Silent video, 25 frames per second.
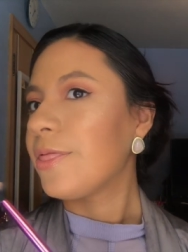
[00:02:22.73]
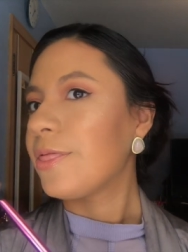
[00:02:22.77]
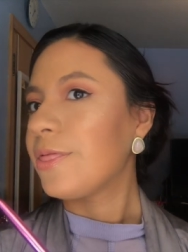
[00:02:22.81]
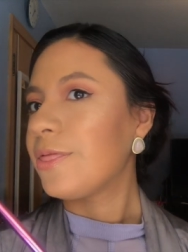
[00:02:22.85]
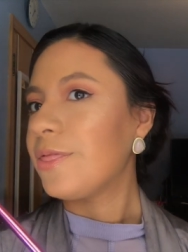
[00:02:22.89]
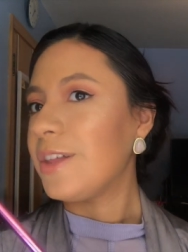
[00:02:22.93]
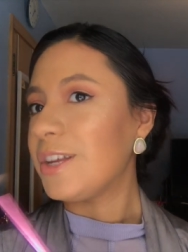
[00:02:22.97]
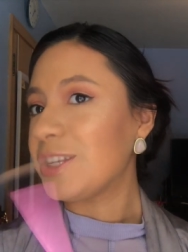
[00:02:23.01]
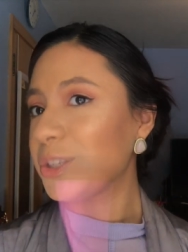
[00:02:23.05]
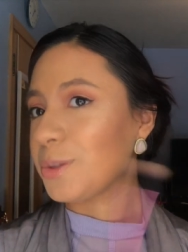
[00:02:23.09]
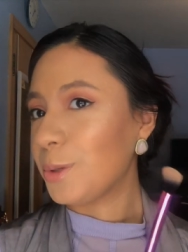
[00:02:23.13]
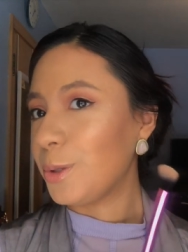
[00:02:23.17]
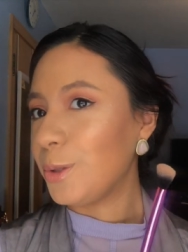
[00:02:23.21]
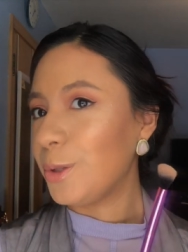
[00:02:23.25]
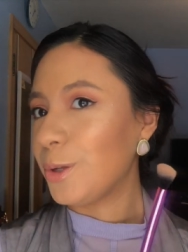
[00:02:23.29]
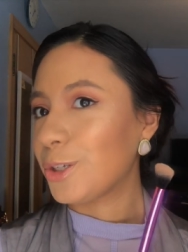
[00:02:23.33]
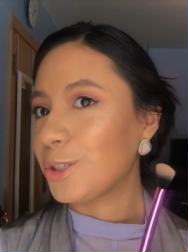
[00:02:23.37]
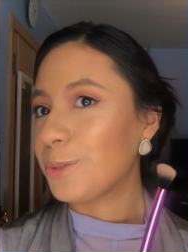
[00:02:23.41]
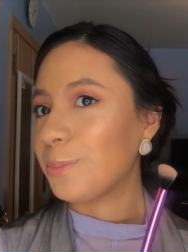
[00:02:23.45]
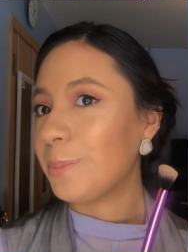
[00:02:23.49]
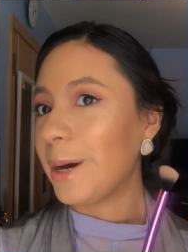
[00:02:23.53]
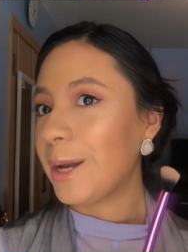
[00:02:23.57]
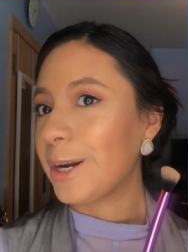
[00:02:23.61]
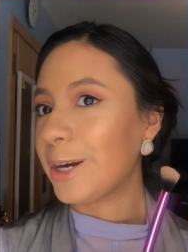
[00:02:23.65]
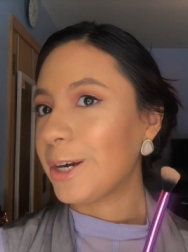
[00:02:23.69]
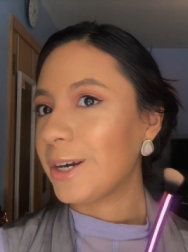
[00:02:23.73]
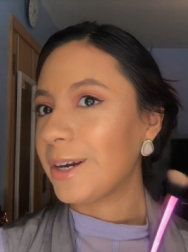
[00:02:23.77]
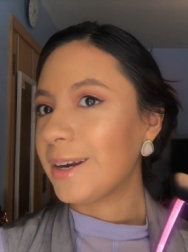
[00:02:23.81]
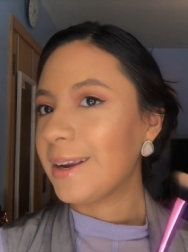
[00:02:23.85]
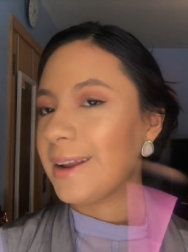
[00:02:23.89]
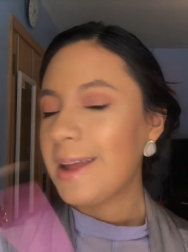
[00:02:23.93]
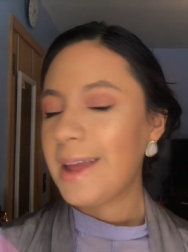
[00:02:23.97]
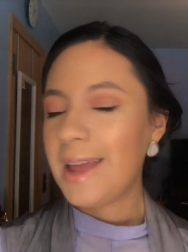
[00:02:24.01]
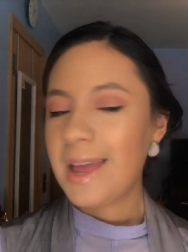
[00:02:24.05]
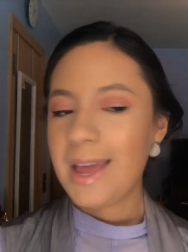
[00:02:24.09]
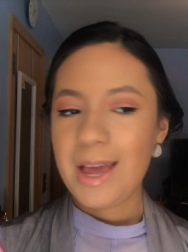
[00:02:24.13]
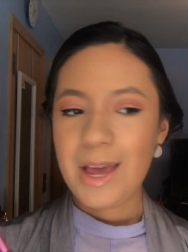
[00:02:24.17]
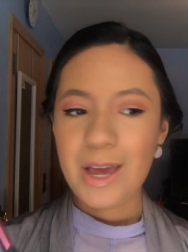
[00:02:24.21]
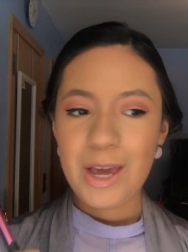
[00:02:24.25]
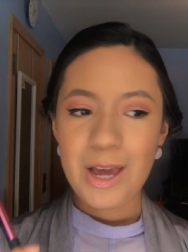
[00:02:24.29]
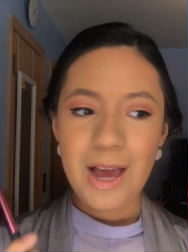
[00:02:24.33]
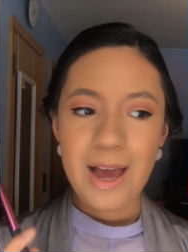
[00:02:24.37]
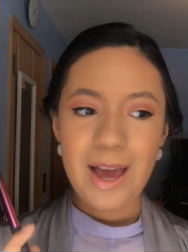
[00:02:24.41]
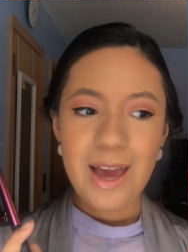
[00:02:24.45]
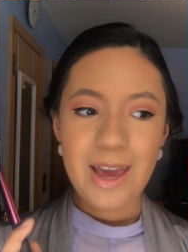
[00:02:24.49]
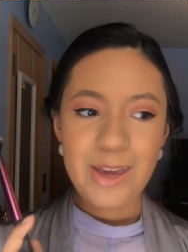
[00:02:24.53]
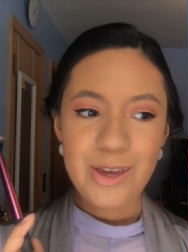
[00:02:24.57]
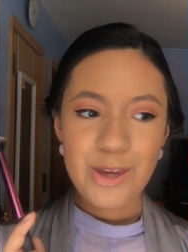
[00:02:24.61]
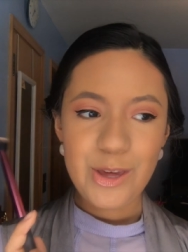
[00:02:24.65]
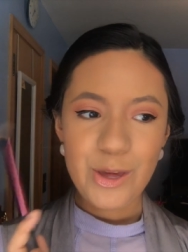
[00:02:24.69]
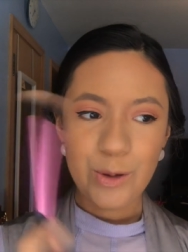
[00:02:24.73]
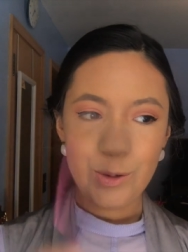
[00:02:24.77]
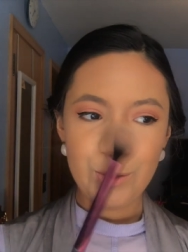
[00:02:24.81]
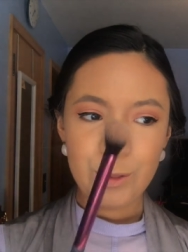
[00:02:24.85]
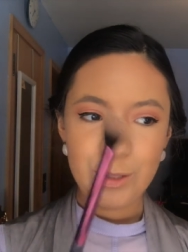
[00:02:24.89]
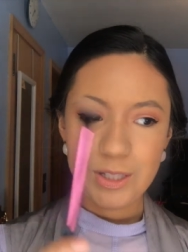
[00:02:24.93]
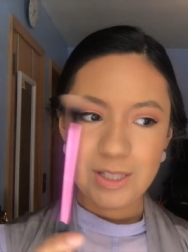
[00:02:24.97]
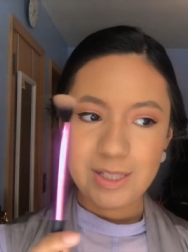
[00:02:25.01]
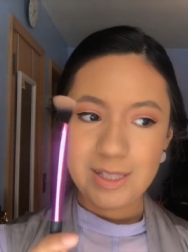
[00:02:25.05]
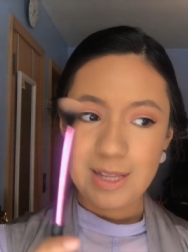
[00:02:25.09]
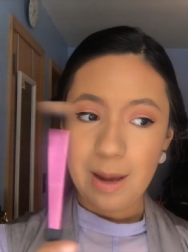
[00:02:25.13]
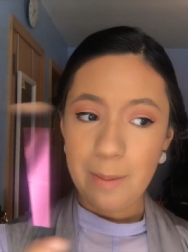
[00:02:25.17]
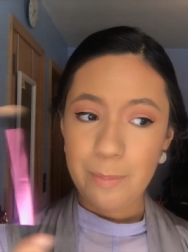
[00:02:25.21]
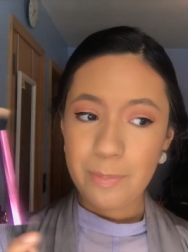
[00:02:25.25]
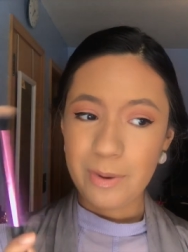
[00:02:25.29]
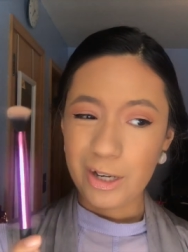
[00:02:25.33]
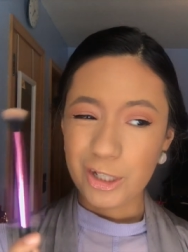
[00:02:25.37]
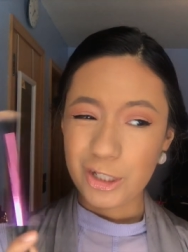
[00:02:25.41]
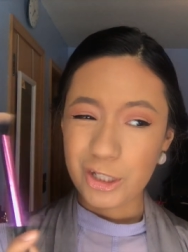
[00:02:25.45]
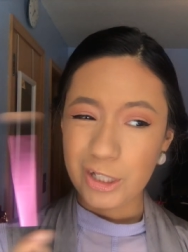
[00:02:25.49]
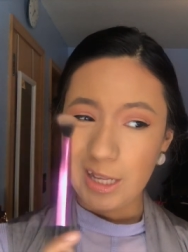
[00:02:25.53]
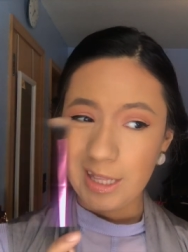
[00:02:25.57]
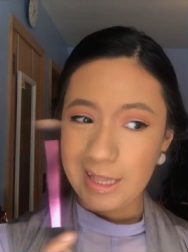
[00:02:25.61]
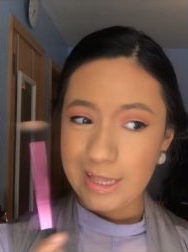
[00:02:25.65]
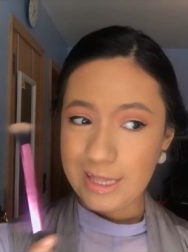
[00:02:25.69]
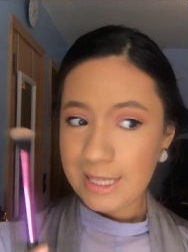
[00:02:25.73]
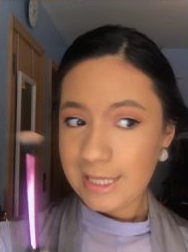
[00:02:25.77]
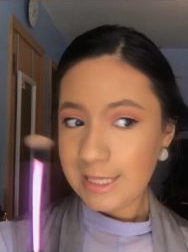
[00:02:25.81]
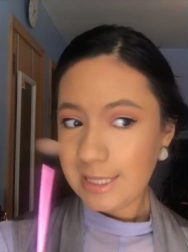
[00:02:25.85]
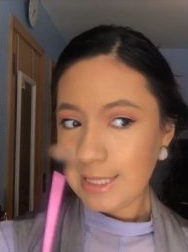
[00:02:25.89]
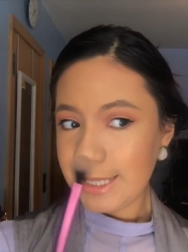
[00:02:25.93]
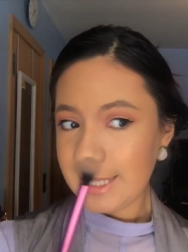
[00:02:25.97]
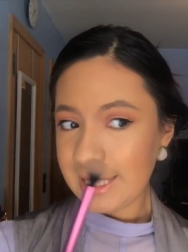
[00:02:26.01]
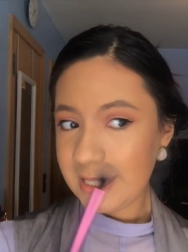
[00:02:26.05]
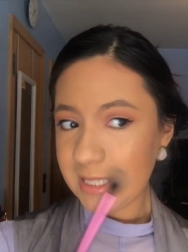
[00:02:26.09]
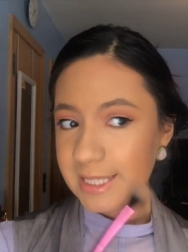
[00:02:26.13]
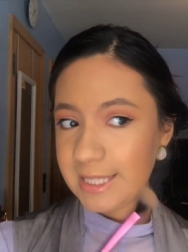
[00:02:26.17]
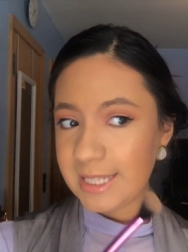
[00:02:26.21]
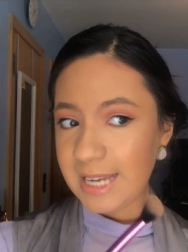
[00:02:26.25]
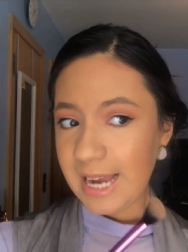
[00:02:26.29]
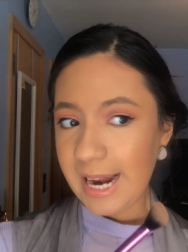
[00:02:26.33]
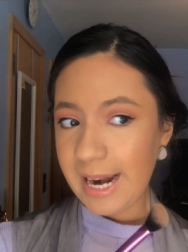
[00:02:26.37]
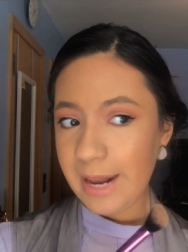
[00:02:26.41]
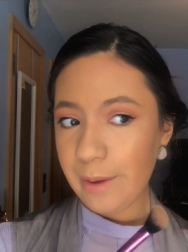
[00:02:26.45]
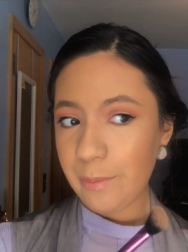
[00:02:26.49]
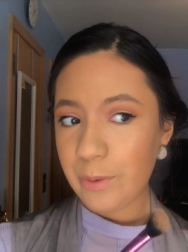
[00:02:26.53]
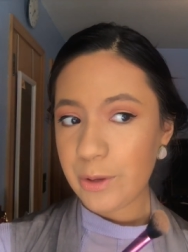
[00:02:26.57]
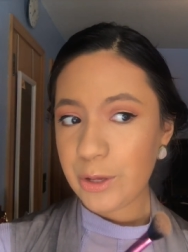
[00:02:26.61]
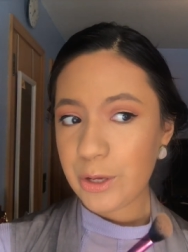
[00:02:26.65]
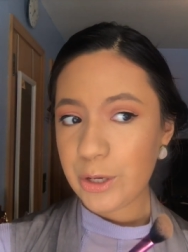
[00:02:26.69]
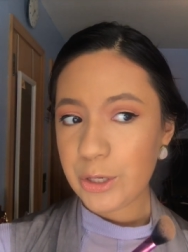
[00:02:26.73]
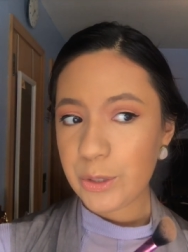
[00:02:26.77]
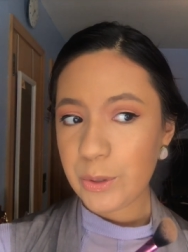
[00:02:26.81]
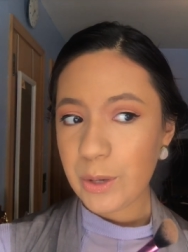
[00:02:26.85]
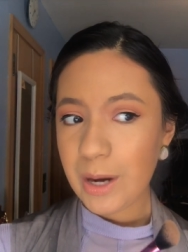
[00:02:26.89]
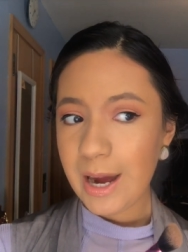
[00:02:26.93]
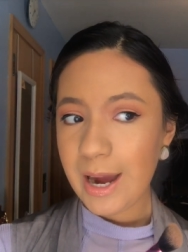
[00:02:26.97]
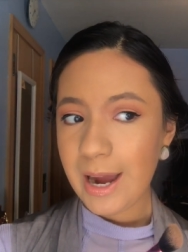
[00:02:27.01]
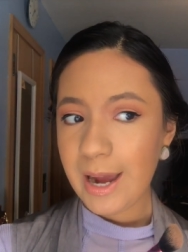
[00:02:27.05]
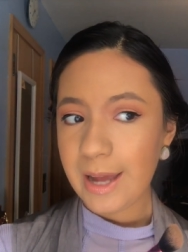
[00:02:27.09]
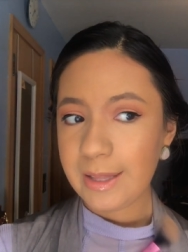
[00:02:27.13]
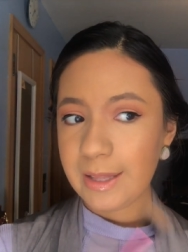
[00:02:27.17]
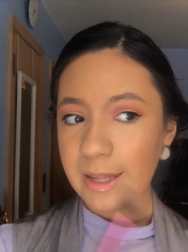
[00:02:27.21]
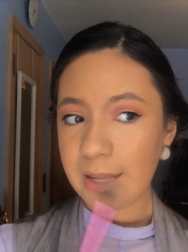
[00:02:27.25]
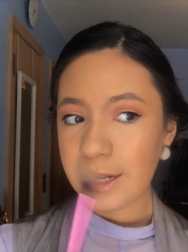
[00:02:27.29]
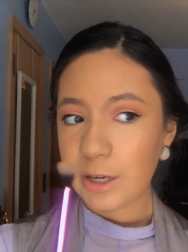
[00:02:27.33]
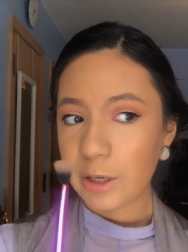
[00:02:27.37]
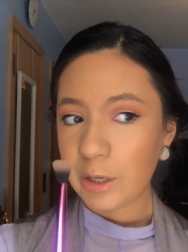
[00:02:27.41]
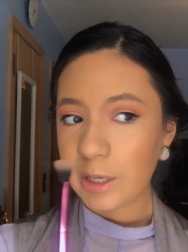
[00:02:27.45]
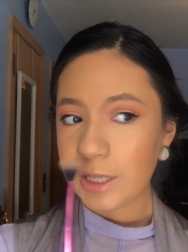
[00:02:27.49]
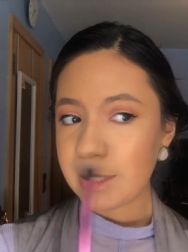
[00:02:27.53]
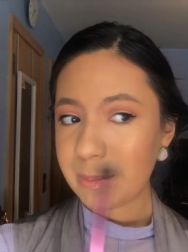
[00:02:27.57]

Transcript: This one looks better use a brush like this instead when you do a highlighter,